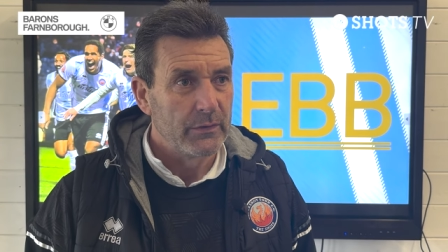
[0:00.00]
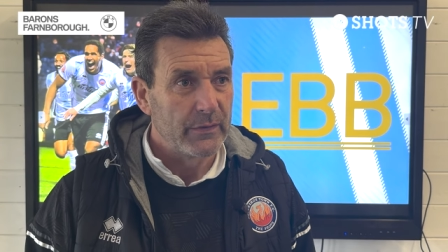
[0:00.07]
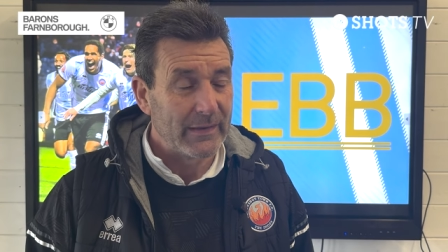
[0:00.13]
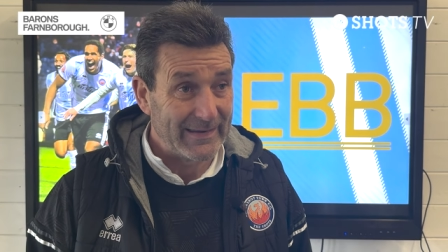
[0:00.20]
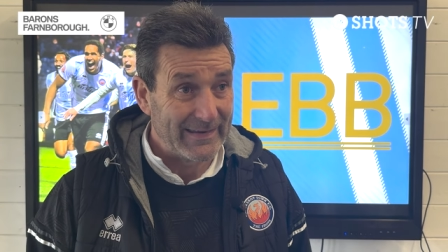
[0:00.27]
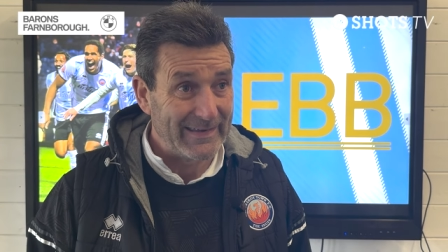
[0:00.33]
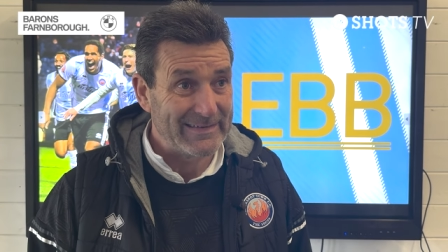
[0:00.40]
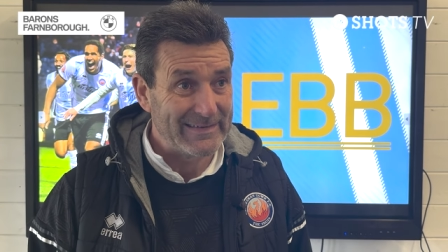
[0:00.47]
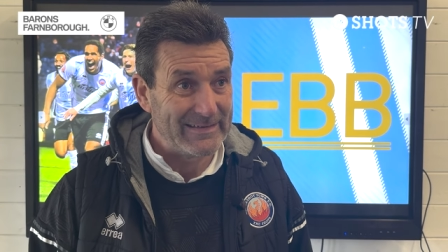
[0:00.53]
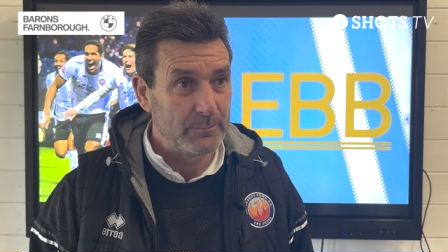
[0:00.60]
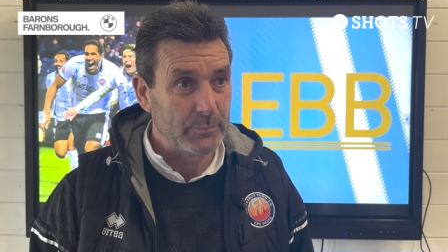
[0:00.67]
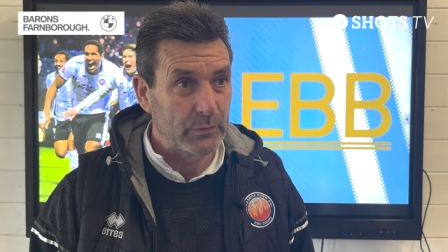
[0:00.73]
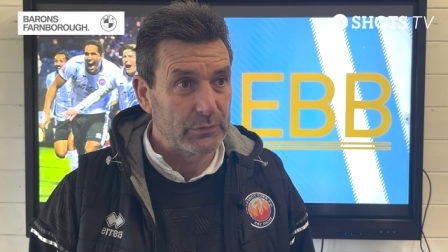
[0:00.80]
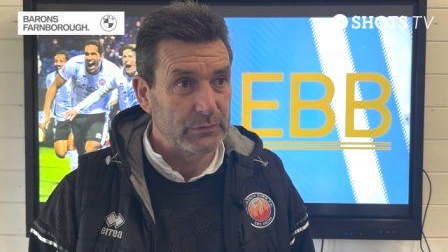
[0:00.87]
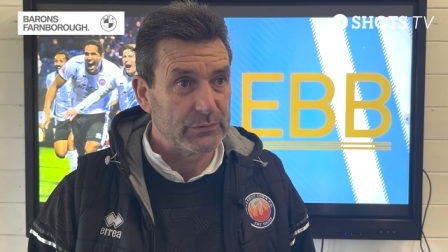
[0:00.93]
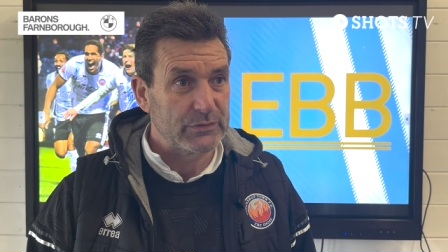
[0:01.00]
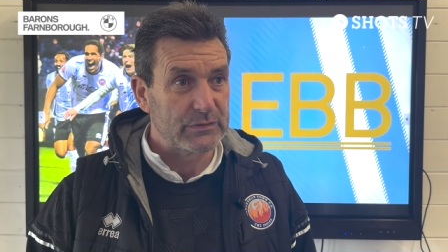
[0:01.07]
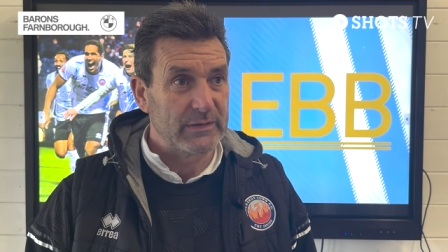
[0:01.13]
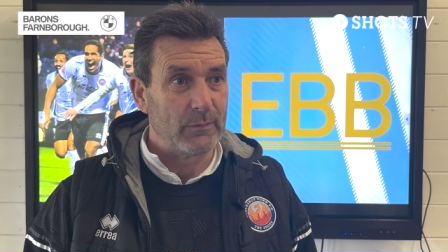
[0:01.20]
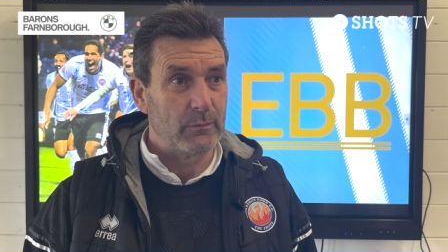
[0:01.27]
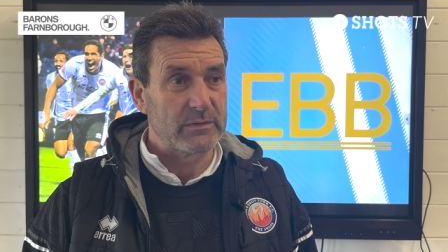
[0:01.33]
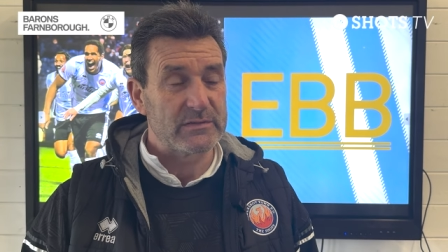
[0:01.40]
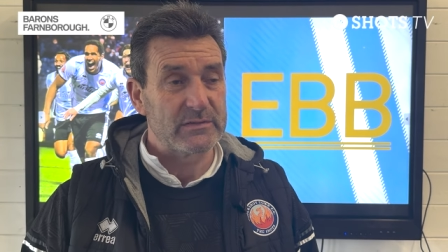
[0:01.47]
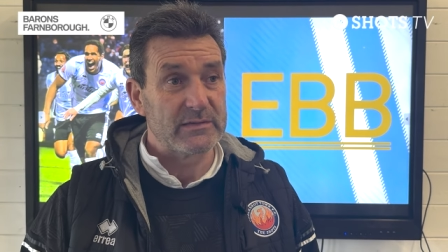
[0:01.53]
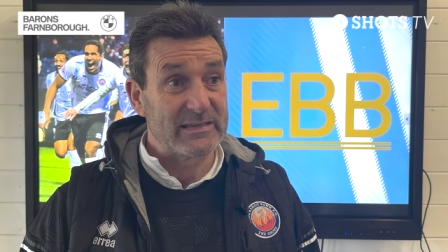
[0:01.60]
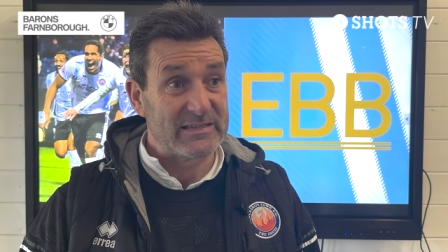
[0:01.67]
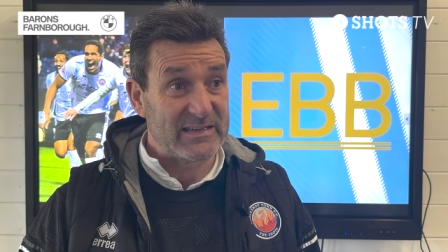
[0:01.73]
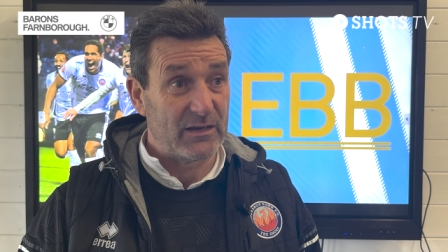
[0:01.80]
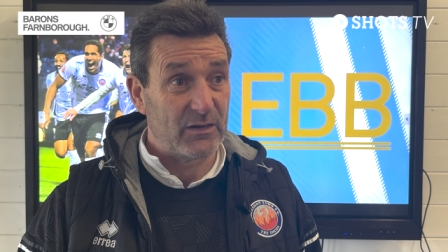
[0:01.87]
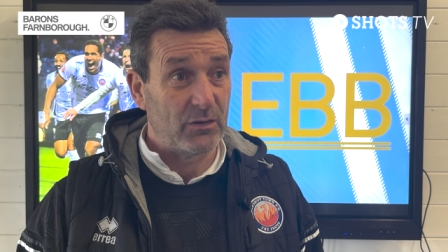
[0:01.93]
they had 18 points, and now they're
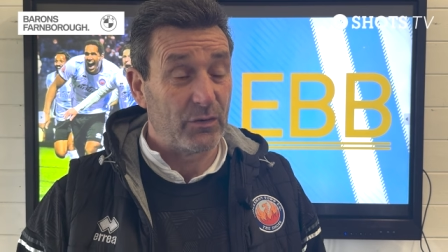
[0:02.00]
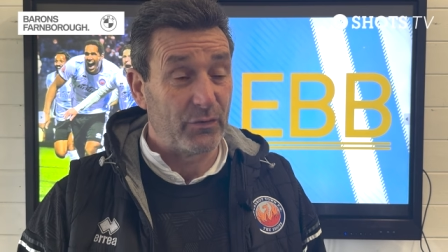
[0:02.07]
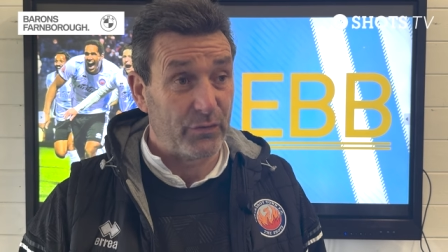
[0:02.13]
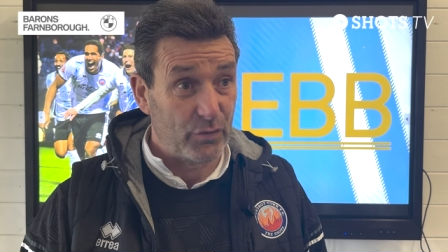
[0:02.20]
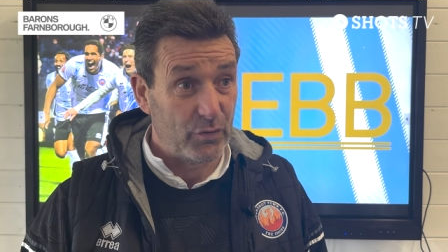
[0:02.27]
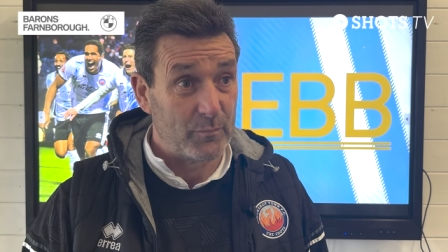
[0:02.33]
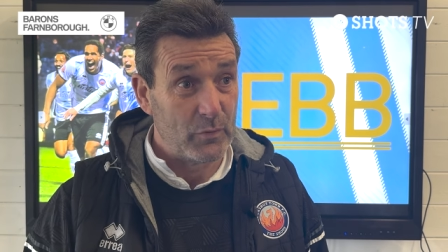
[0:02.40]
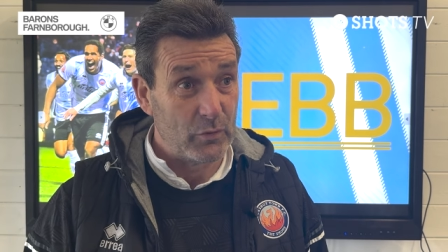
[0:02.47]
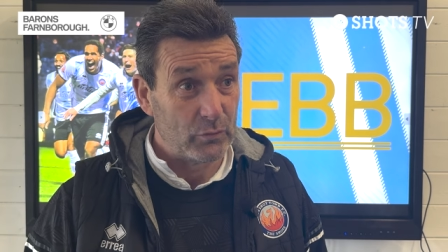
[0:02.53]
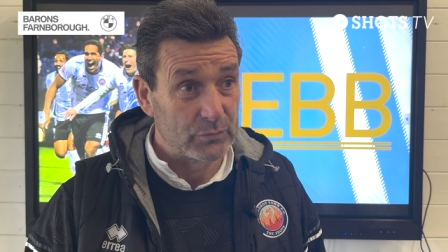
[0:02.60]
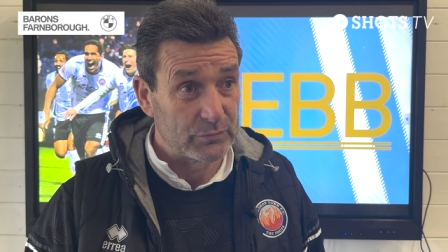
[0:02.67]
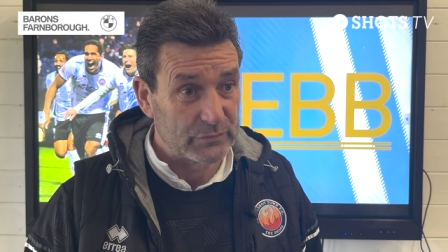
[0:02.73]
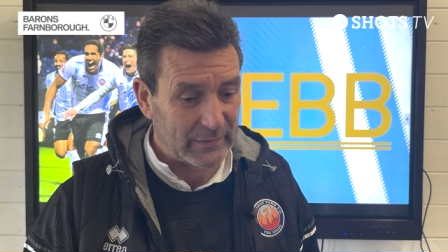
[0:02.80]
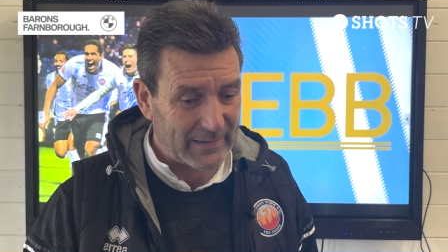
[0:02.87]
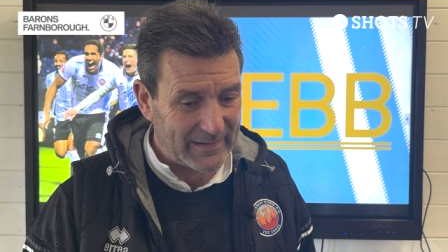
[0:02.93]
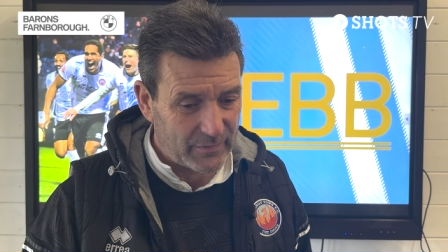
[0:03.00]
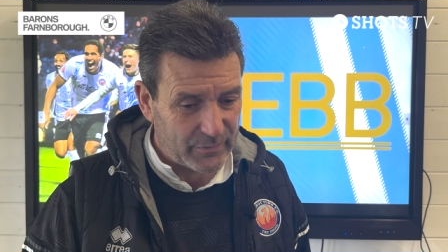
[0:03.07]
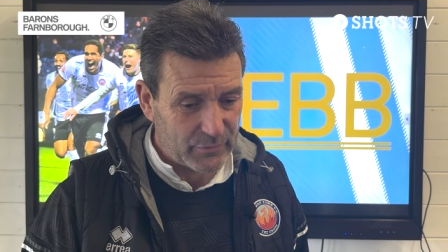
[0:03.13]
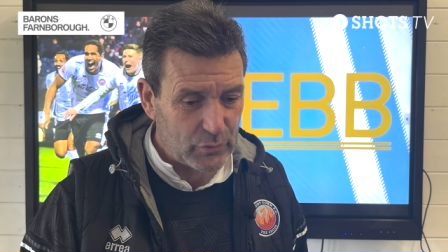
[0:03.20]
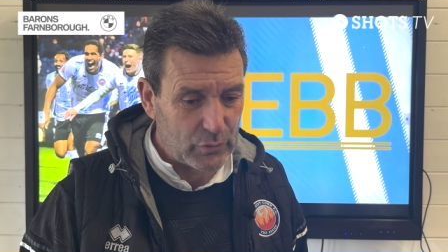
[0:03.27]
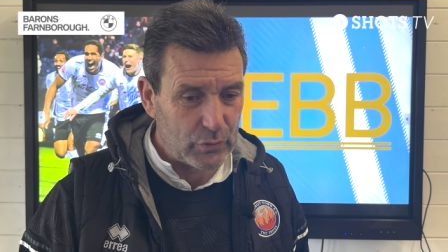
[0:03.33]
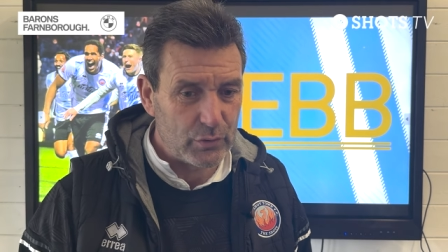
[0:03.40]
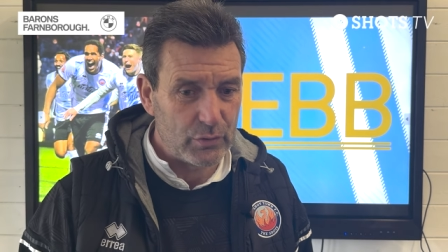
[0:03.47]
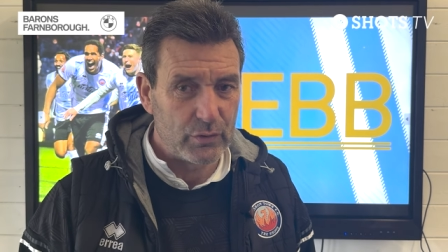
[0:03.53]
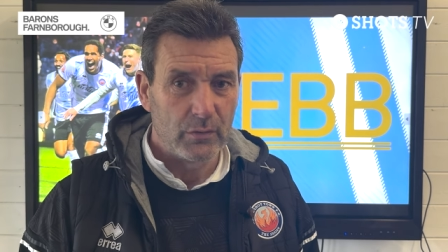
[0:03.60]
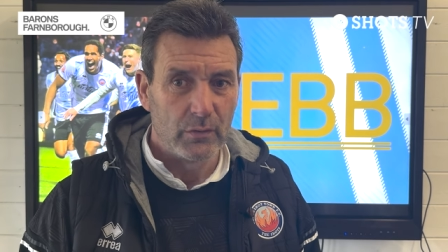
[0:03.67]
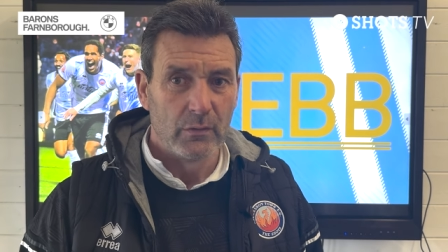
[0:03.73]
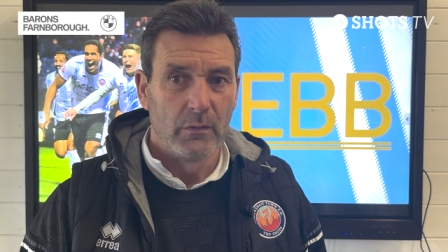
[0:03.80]
sitting on a third more. To get a third